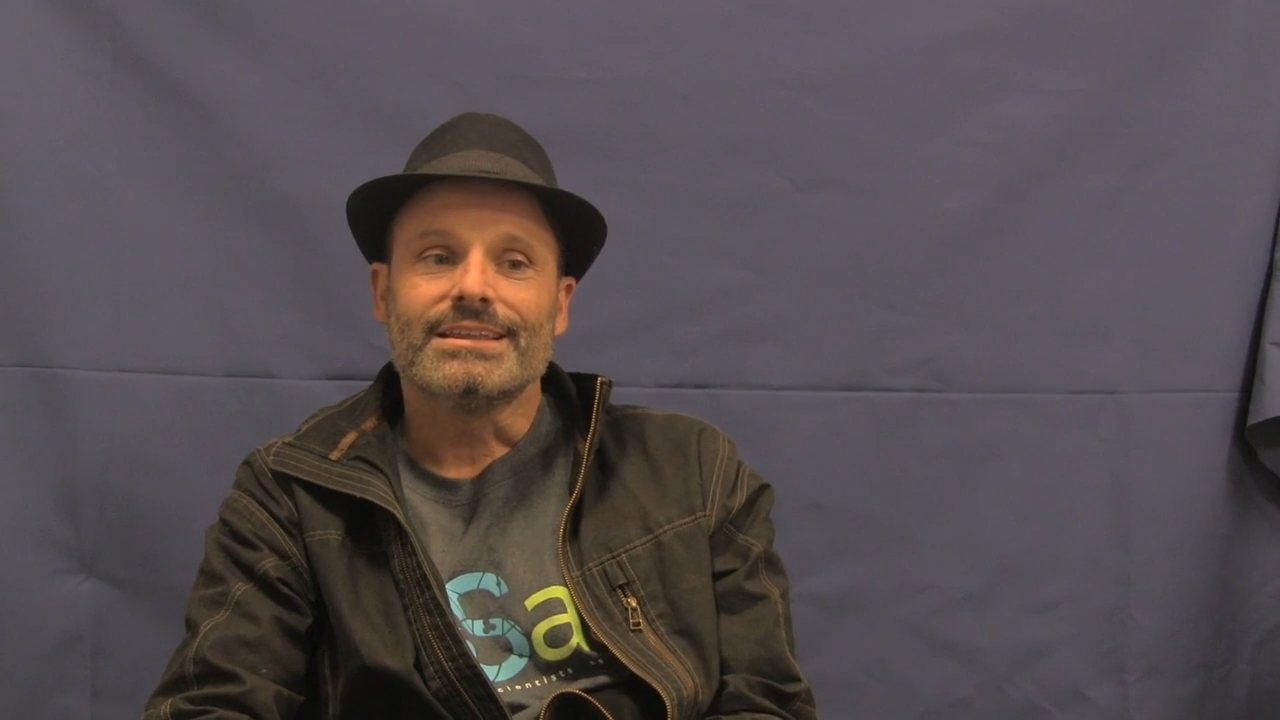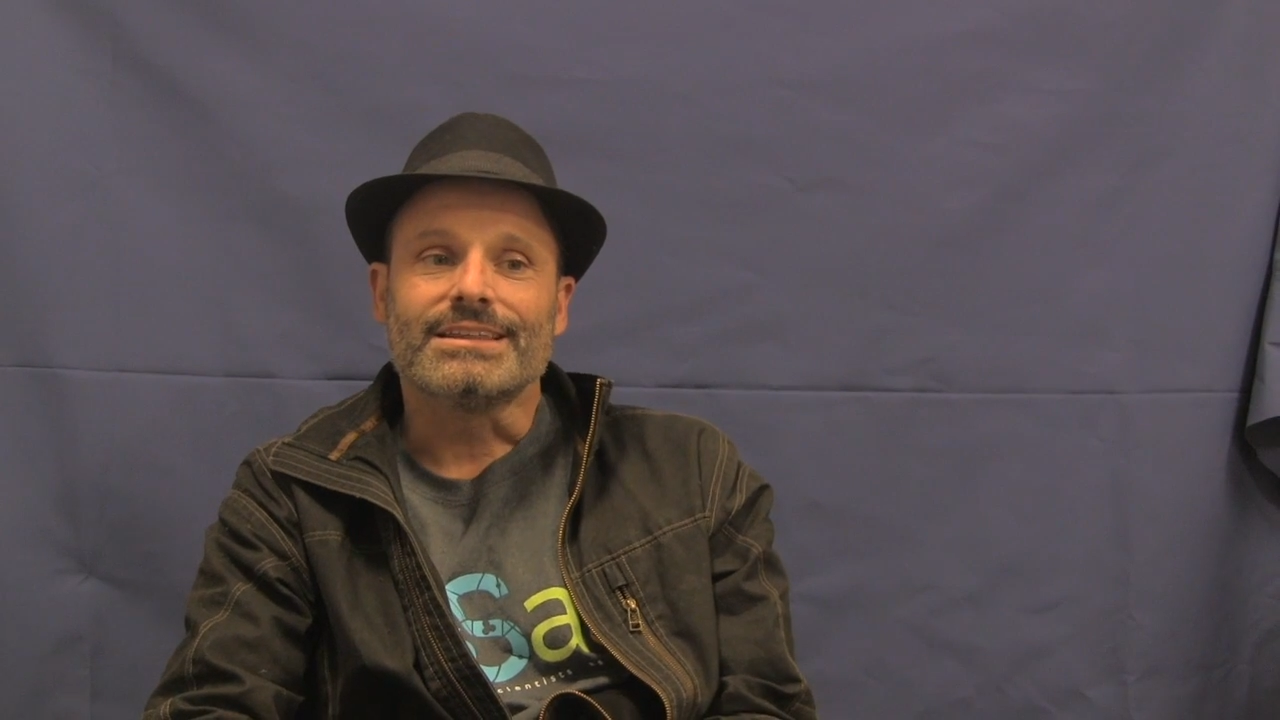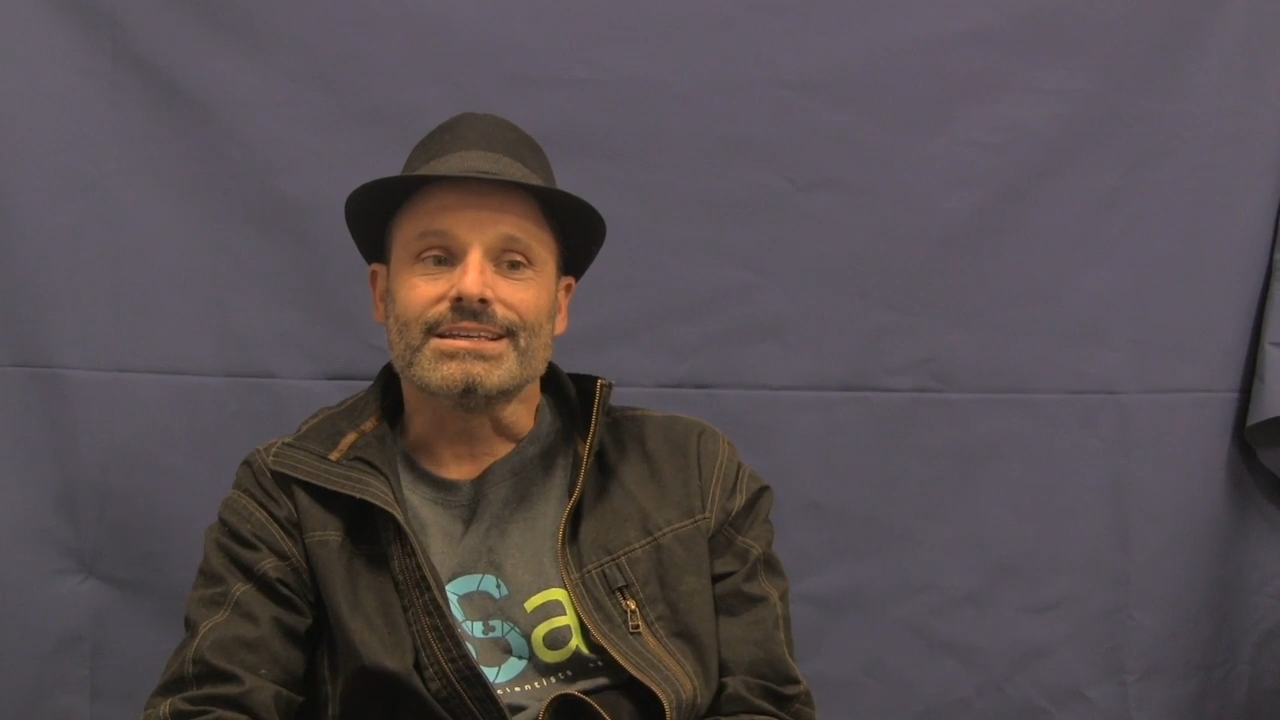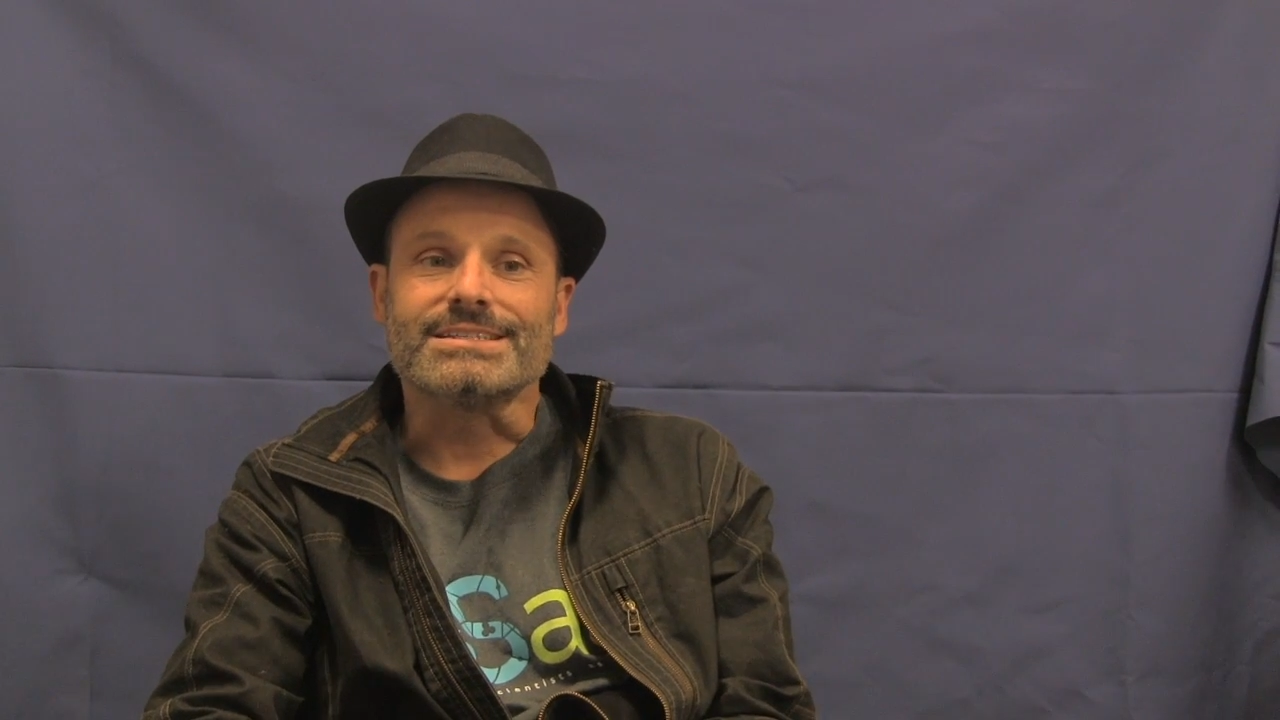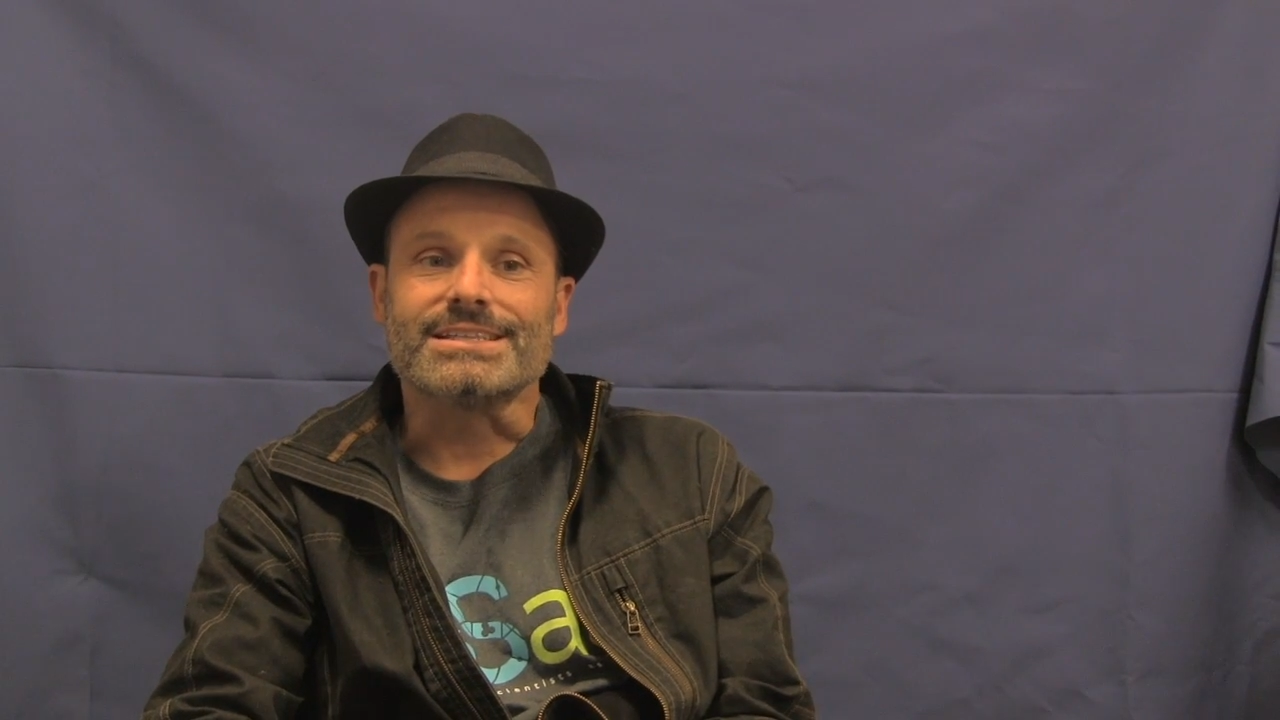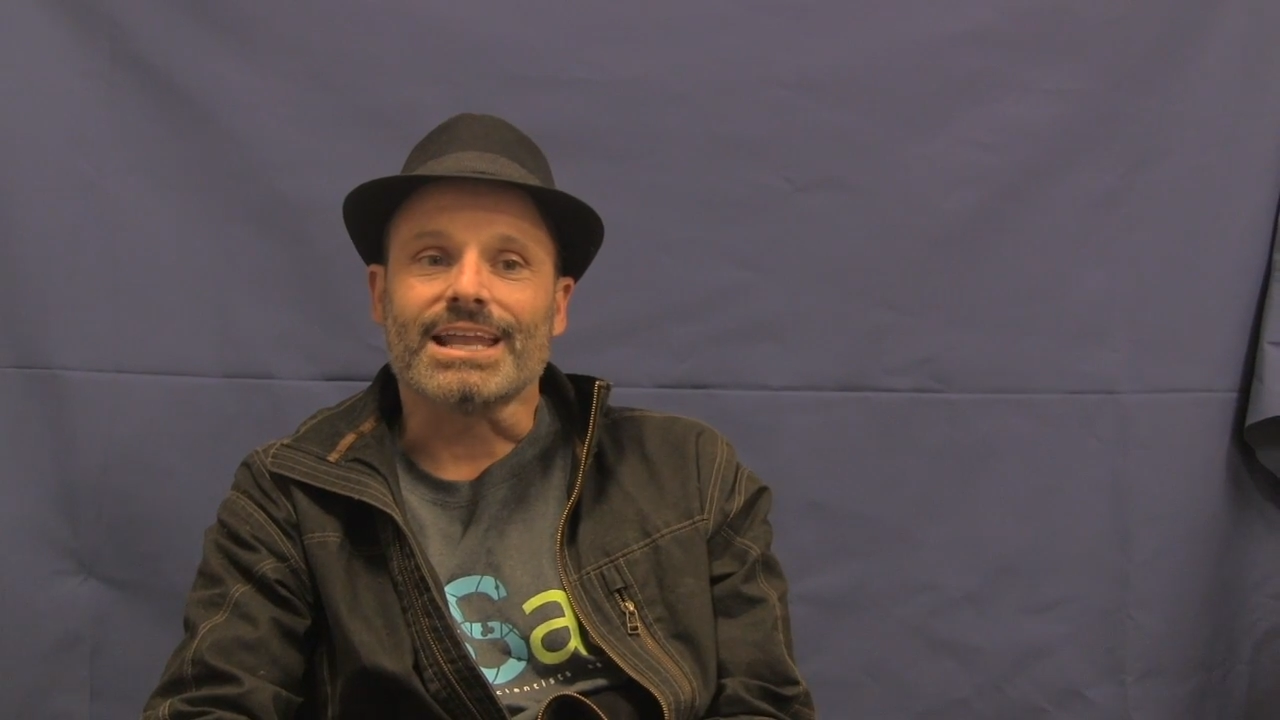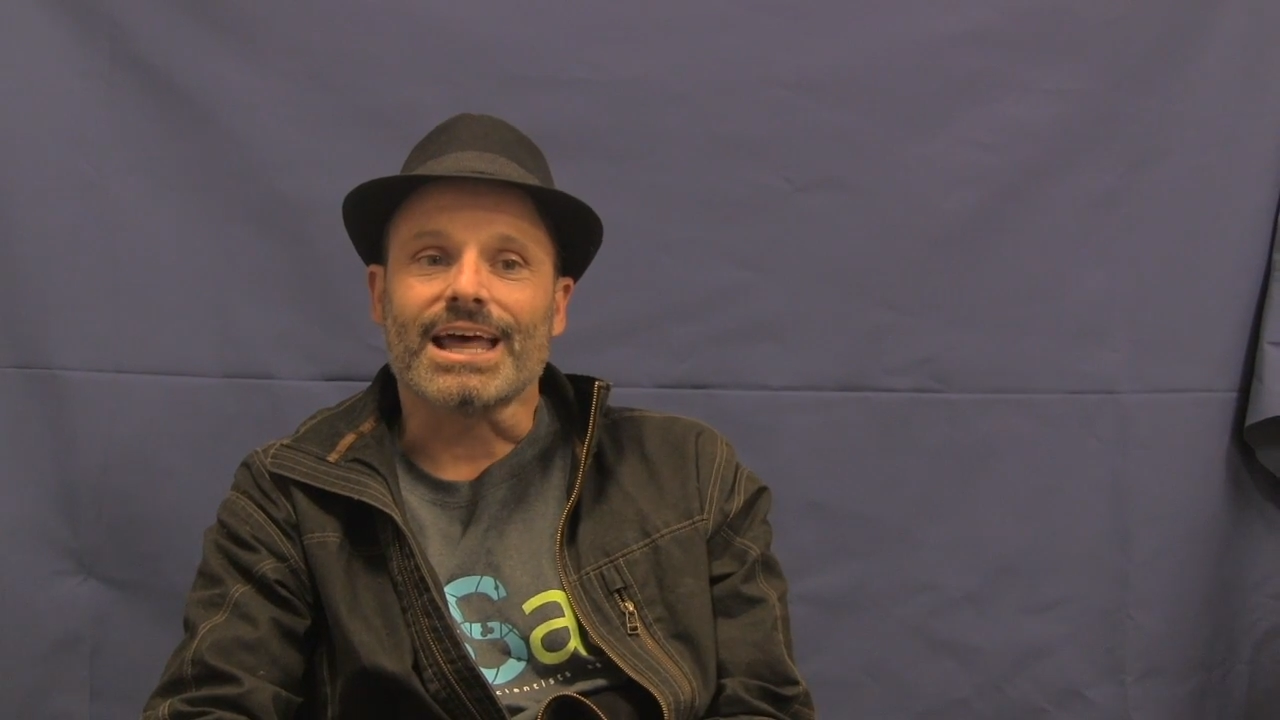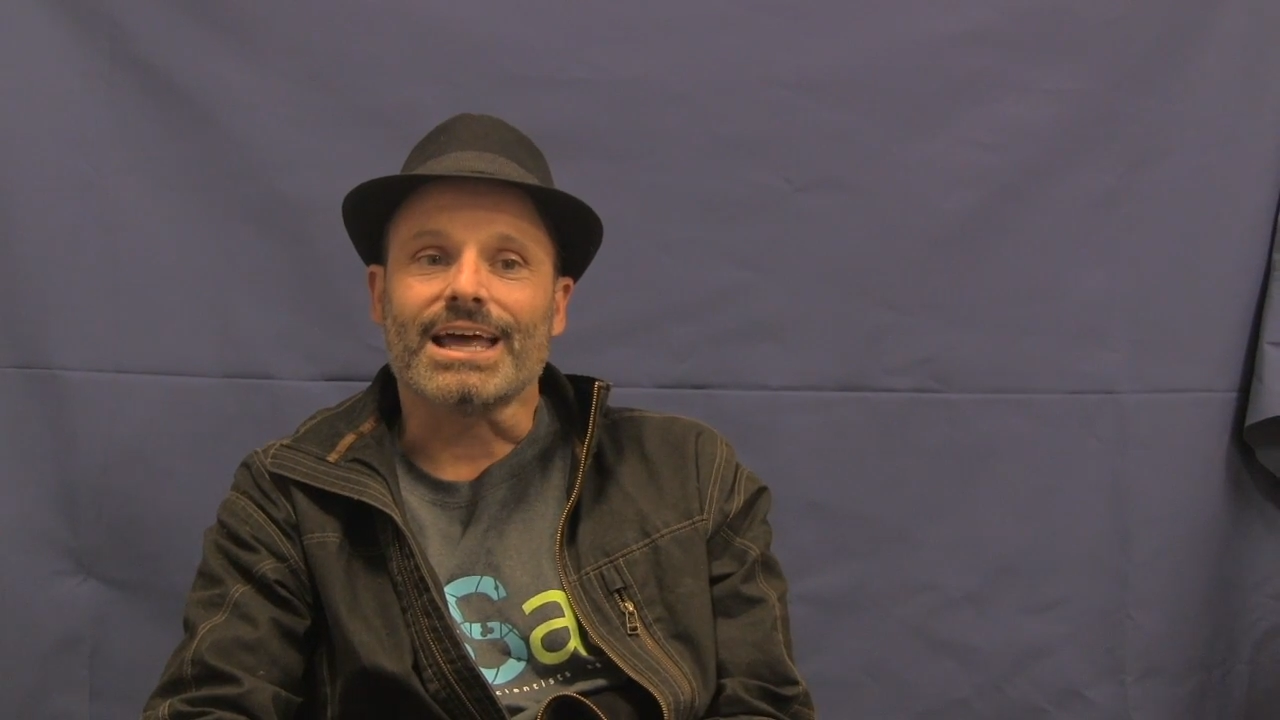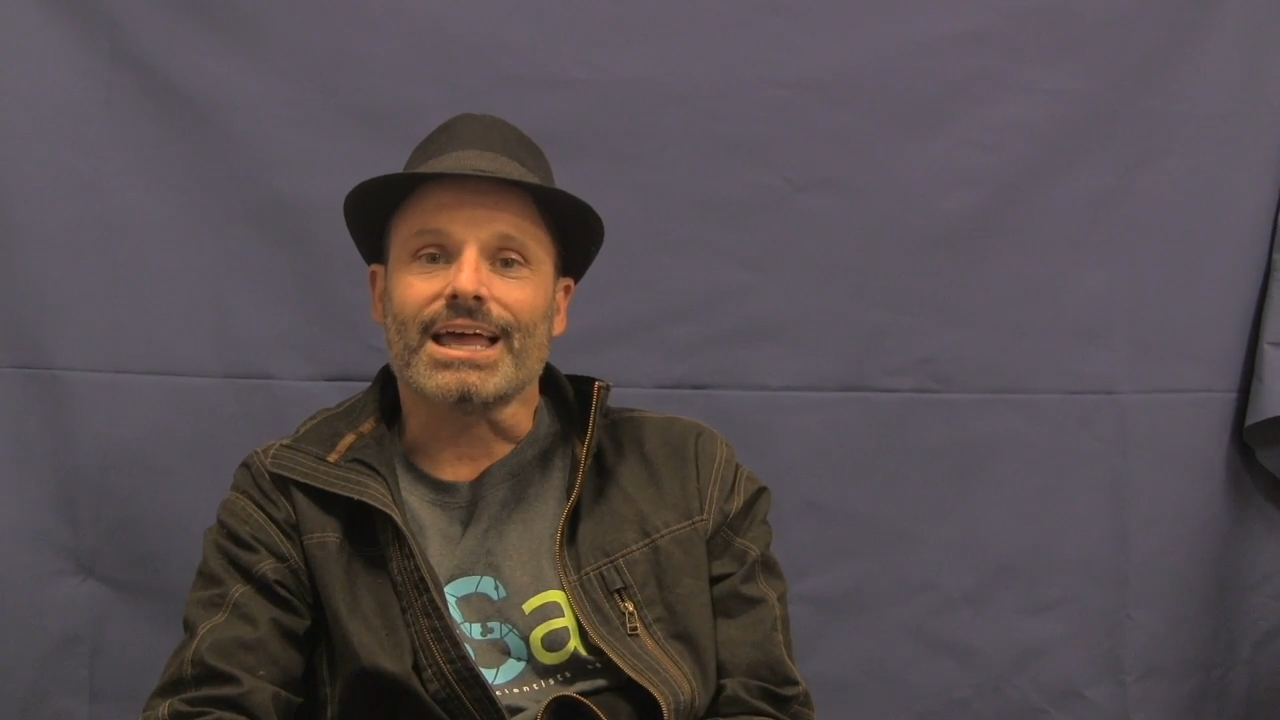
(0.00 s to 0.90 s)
things that